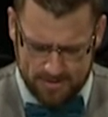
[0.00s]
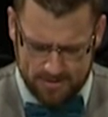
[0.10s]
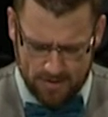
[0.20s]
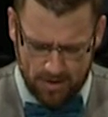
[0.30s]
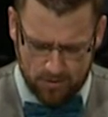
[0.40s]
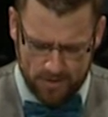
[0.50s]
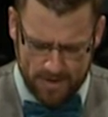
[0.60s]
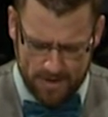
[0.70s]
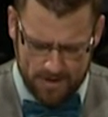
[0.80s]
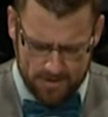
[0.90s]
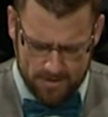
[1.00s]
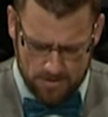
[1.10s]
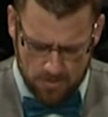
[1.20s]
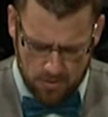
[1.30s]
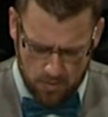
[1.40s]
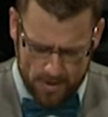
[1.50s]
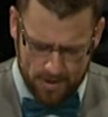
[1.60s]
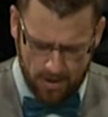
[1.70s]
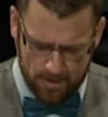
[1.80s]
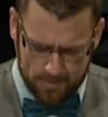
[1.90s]
not only who we
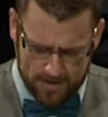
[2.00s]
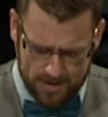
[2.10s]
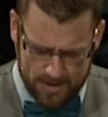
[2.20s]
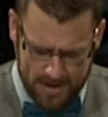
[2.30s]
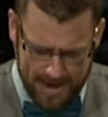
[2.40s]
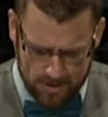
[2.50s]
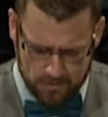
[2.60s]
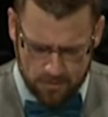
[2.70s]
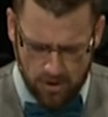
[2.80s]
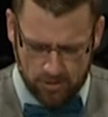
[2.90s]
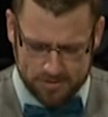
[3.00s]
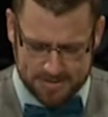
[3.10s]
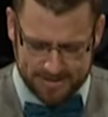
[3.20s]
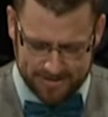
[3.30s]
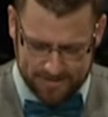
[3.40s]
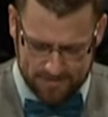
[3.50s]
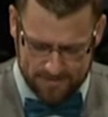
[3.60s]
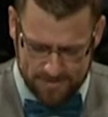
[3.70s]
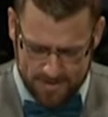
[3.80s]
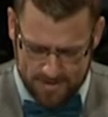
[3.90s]
are, but then how you've called us to live
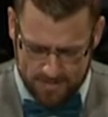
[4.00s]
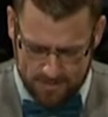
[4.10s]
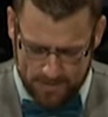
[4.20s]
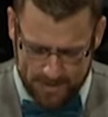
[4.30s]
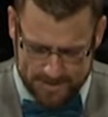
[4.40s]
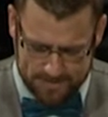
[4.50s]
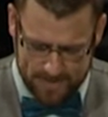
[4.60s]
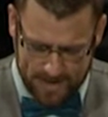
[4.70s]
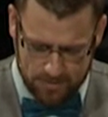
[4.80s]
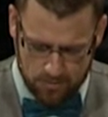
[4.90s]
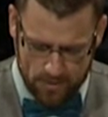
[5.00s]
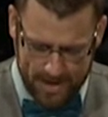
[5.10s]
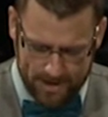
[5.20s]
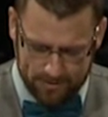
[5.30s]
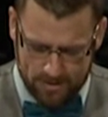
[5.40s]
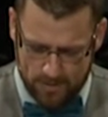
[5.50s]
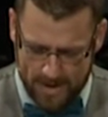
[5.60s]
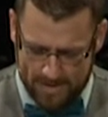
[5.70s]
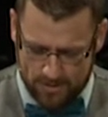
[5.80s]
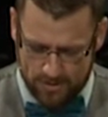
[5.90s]
because of that new reality we
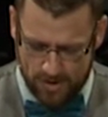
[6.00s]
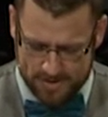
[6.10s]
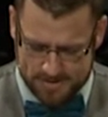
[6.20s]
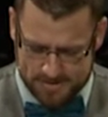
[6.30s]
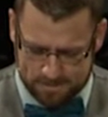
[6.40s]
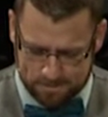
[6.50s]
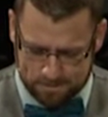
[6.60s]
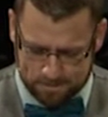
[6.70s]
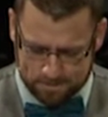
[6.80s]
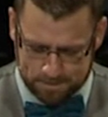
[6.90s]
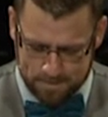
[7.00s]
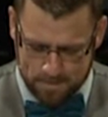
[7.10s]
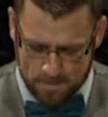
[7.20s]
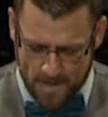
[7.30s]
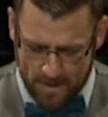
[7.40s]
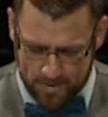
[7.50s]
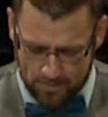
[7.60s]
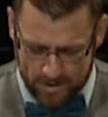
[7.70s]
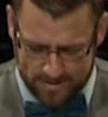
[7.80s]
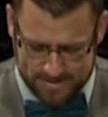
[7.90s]
have in Christ. And we
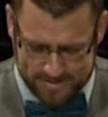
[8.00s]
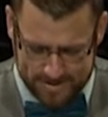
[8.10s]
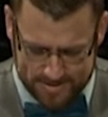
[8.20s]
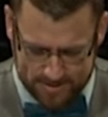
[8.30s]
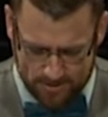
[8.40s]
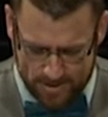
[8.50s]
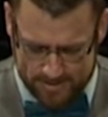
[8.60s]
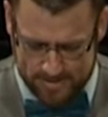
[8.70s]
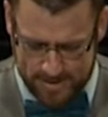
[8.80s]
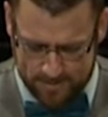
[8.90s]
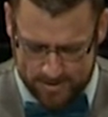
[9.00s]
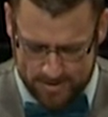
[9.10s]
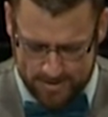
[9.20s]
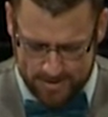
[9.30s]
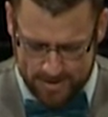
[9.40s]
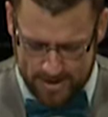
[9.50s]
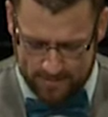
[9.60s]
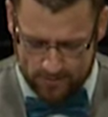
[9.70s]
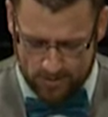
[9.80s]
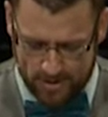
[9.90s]
pray these things in Christ's name
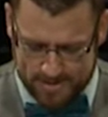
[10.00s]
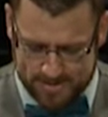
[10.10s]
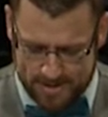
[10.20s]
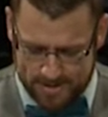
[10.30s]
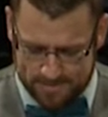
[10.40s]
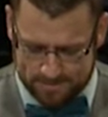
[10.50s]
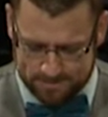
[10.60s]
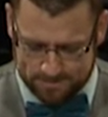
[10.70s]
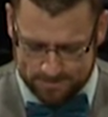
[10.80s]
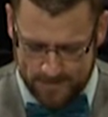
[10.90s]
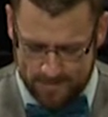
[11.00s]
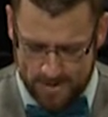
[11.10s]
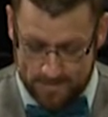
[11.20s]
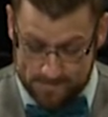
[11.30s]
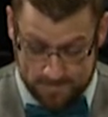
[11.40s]
and for Christ's sake. Amen.